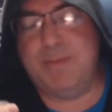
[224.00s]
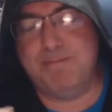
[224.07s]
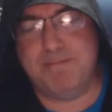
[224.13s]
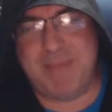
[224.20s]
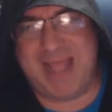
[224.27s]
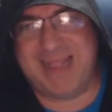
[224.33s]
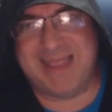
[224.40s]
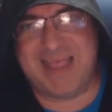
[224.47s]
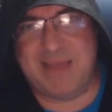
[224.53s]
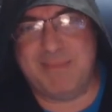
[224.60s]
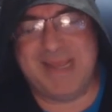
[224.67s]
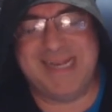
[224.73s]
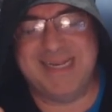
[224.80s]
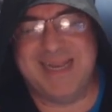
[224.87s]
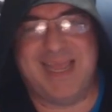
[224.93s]
met them
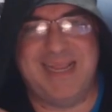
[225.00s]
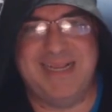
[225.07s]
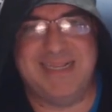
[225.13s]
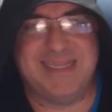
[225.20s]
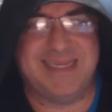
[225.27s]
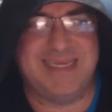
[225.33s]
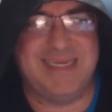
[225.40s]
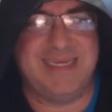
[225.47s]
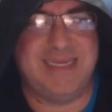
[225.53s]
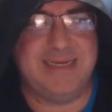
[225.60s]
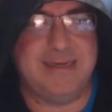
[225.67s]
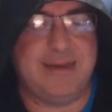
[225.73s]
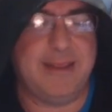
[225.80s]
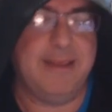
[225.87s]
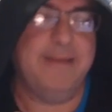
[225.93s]
at
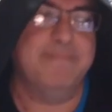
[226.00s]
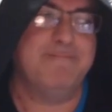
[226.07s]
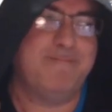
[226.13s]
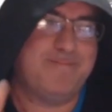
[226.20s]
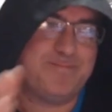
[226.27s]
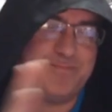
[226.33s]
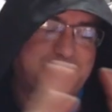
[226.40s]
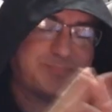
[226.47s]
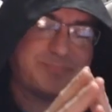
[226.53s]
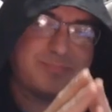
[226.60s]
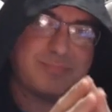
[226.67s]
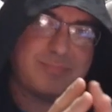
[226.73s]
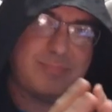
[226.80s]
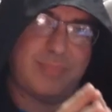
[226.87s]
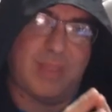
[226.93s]
19,
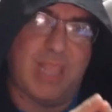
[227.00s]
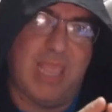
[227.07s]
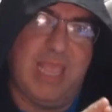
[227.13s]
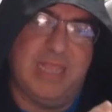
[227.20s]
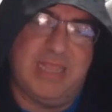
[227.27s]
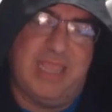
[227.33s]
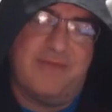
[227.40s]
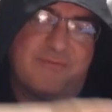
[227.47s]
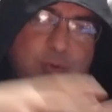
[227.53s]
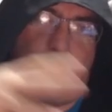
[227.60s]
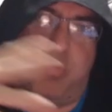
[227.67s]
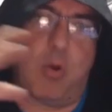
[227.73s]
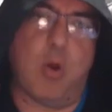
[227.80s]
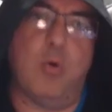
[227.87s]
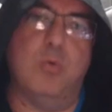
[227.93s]
and they have
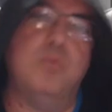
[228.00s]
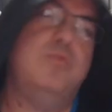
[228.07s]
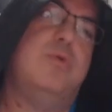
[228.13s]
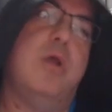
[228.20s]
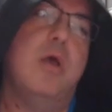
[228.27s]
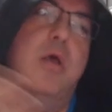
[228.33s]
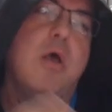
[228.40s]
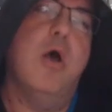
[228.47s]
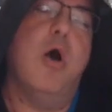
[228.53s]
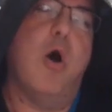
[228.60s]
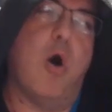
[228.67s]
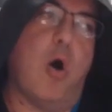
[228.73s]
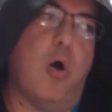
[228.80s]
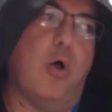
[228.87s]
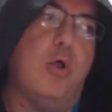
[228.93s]
grown
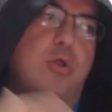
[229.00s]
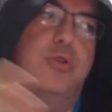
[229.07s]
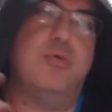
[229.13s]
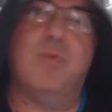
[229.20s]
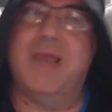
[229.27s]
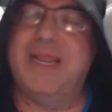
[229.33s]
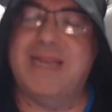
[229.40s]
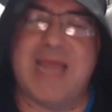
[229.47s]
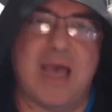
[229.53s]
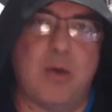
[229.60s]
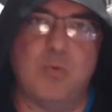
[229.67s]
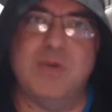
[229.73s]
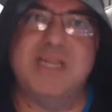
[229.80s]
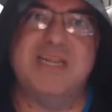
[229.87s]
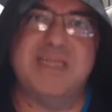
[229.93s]
all the way
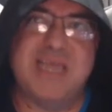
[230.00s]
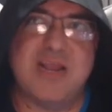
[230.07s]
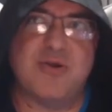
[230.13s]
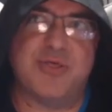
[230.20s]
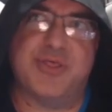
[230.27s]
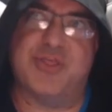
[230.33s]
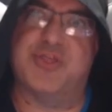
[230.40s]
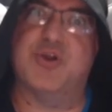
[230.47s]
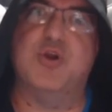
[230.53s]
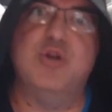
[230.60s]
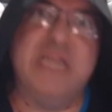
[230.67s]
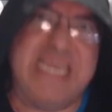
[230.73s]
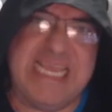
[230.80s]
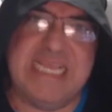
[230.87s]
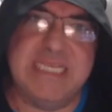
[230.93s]
now into their
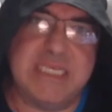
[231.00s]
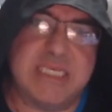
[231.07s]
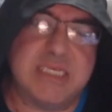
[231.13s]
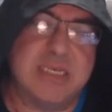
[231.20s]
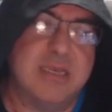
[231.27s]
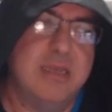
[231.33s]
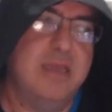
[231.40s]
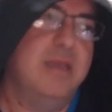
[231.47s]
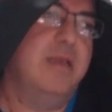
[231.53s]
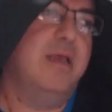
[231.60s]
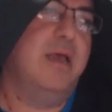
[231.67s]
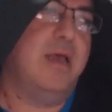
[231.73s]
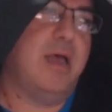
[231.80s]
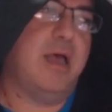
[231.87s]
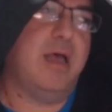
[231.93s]
30s,
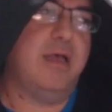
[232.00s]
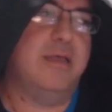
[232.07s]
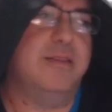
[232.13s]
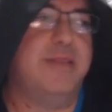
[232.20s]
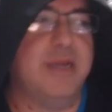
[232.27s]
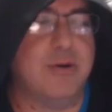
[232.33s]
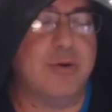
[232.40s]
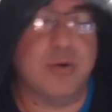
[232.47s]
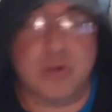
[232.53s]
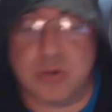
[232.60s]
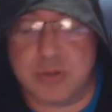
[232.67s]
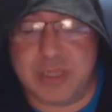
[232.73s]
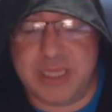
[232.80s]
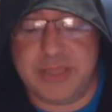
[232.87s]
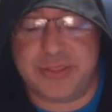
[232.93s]
their
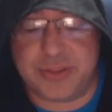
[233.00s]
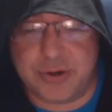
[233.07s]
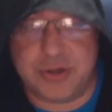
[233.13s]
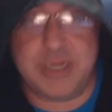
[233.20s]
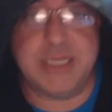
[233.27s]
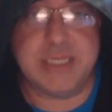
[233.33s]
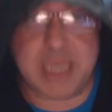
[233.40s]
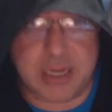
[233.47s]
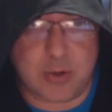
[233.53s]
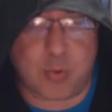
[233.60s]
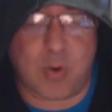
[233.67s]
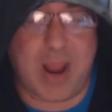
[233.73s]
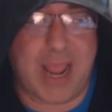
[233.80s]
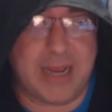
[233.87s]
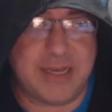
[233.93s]
early 30s, I
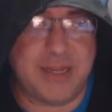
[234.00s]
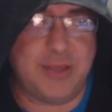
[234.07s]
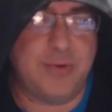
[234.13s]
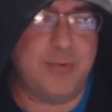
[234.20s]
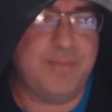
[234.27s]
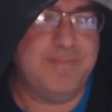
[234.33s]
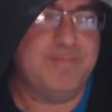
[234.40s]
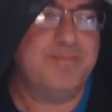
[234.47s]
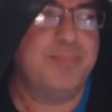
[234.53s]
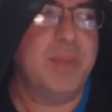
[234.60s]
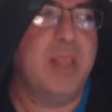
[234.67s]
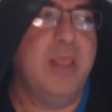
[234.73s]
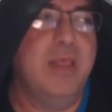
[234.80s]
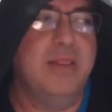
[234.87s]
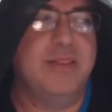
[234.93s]
grant you.
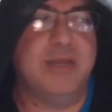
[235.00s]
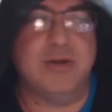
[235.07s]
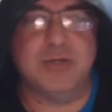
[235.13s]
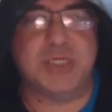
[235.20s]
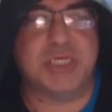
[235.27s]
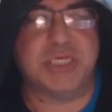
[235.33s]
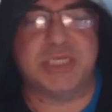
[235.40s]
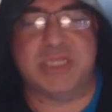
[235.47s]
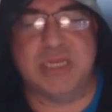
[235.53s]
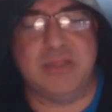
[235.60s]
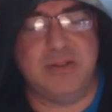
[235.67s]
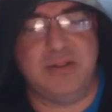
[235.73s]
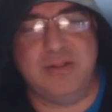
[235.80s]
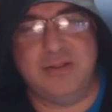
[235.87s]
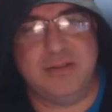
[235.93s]
They're
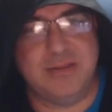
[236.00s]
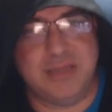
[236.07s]
still